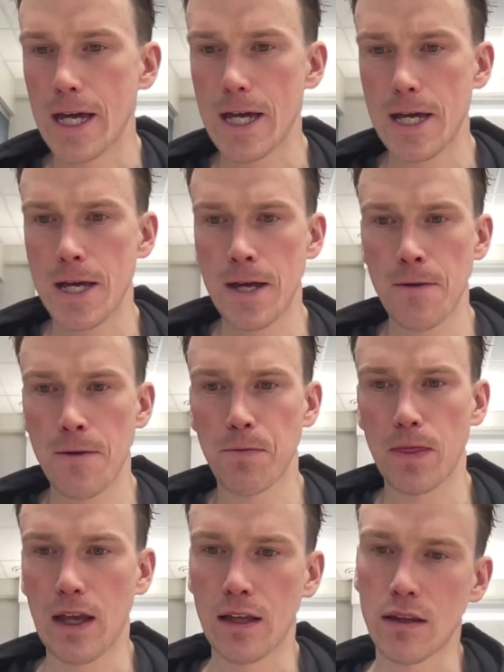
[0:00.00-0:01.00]
Uh,
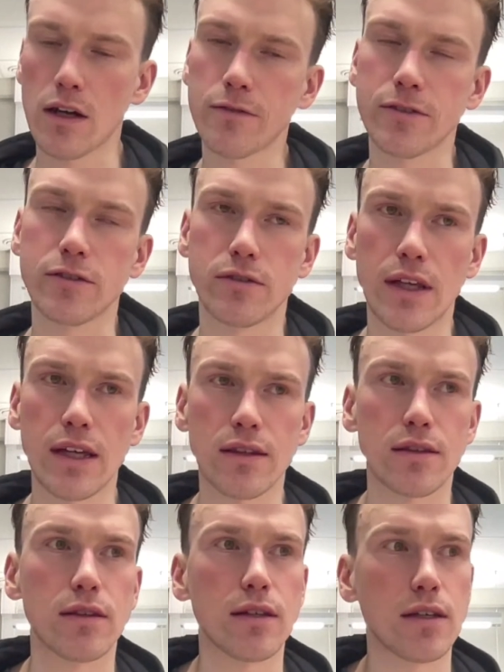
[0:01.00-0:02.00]
and after that,